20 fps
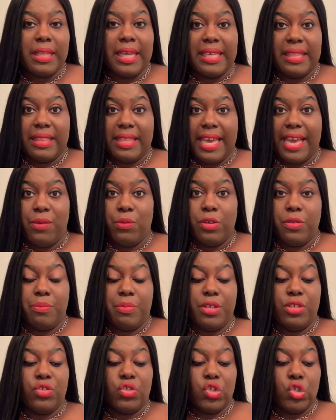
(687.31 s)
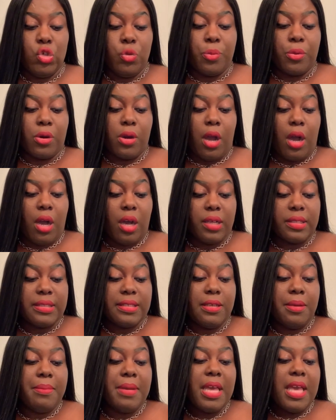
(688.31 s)
Like, that would be super
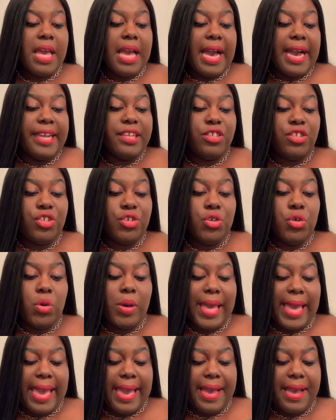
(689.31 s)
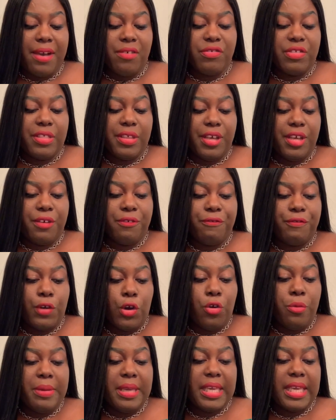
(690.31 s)
awesome. I do have the
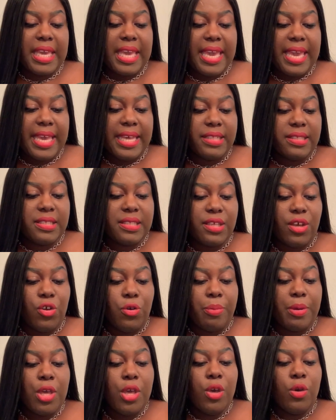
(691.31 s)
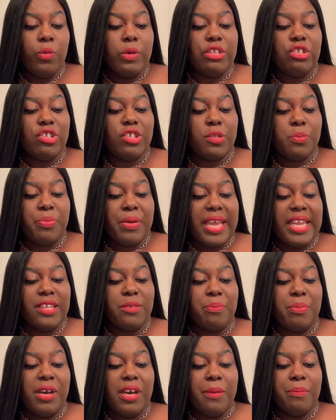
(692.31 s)
foaming hand soap, which is
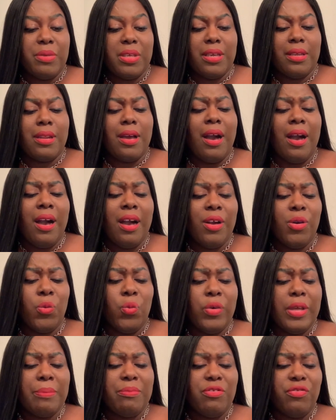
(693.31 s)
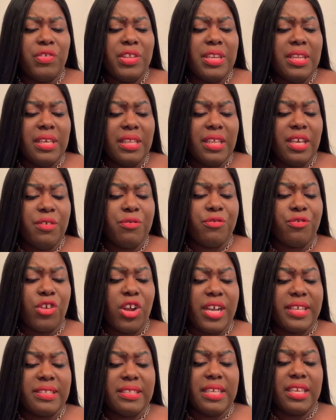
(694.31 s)
baked pumpkin, whipped vanilla
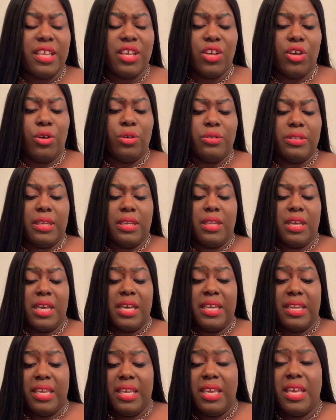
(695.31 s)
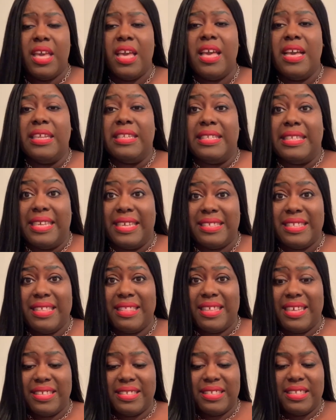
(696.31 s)
frosting and golden honey.
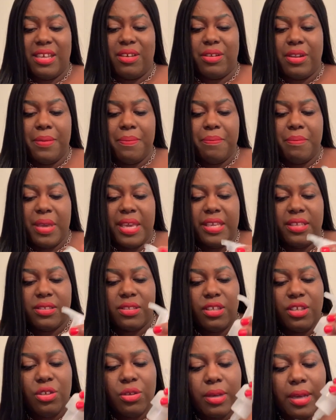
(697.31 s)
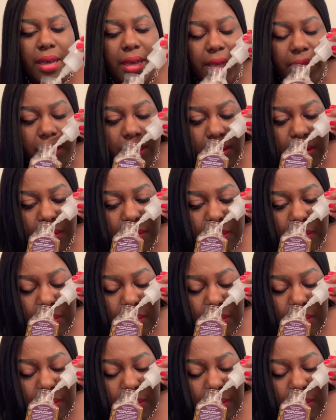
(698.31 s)
Doesn't that sound amazing, you guys?